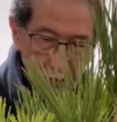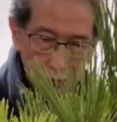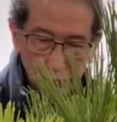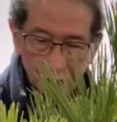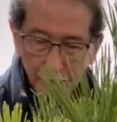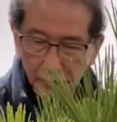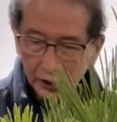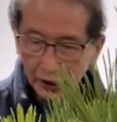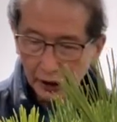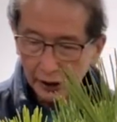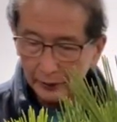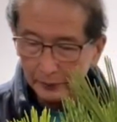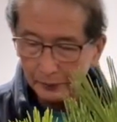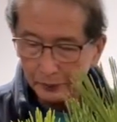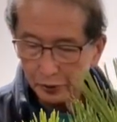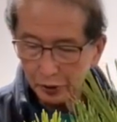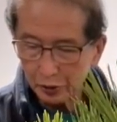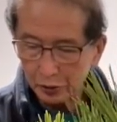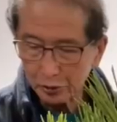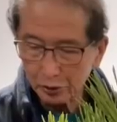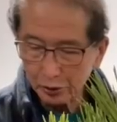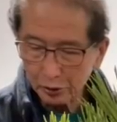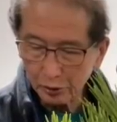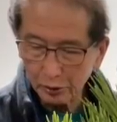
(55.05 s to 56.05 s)
of time
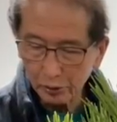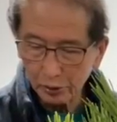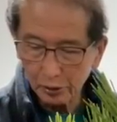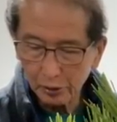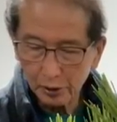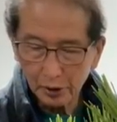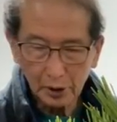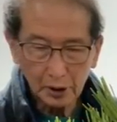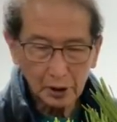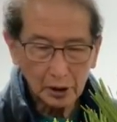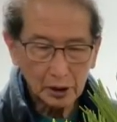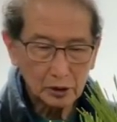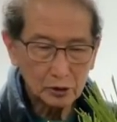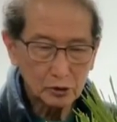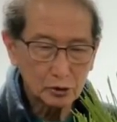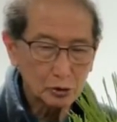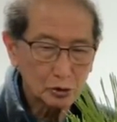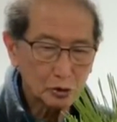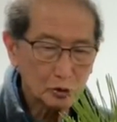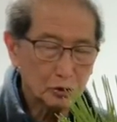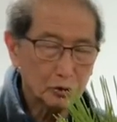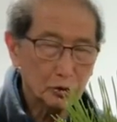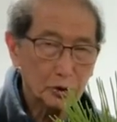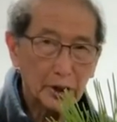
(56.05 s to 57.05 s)
to, to
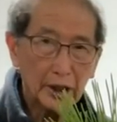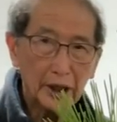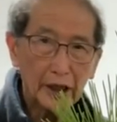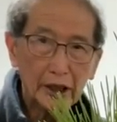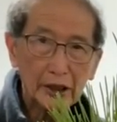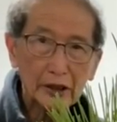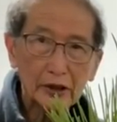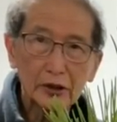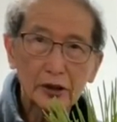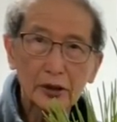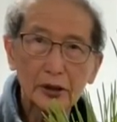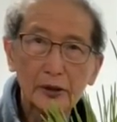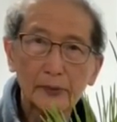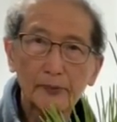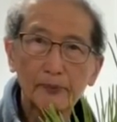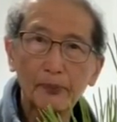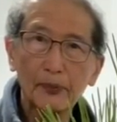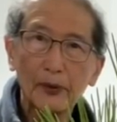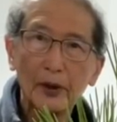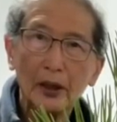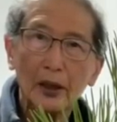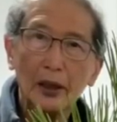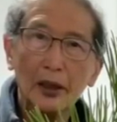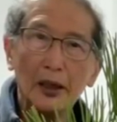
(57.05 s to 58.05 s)
create.
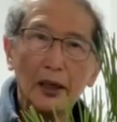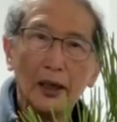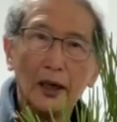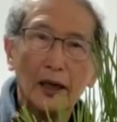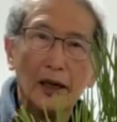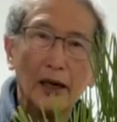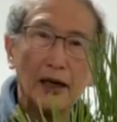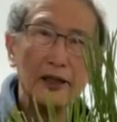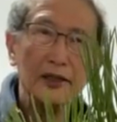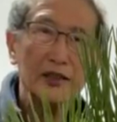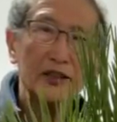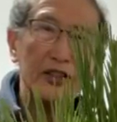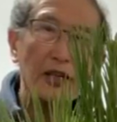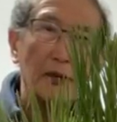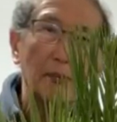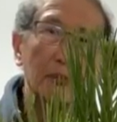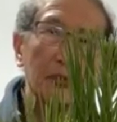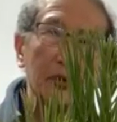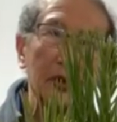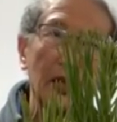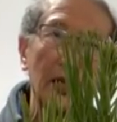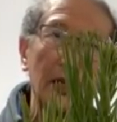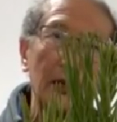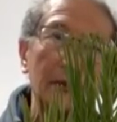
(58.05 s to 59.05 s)
I
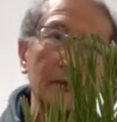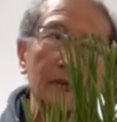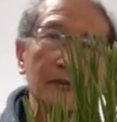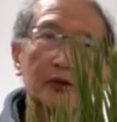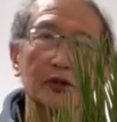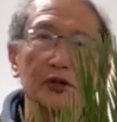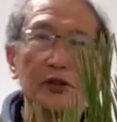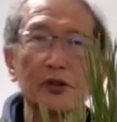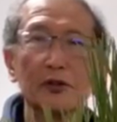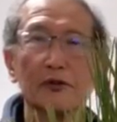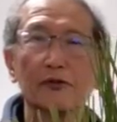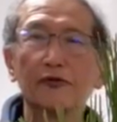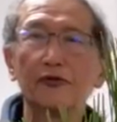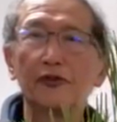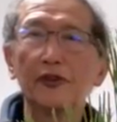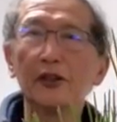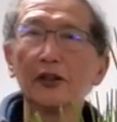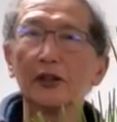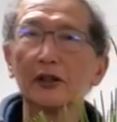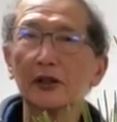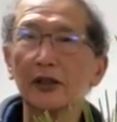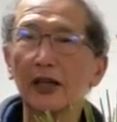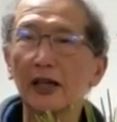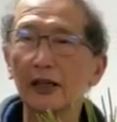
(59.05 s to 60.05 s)
sometimes
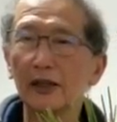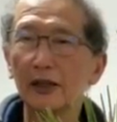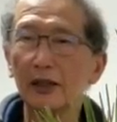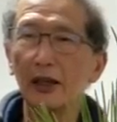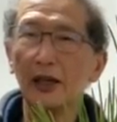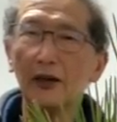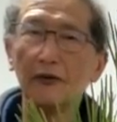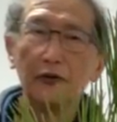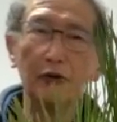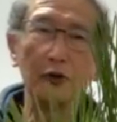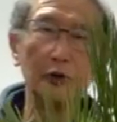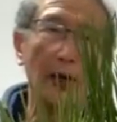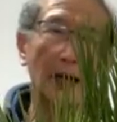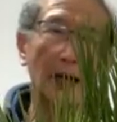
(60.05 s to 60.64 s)
feel that if you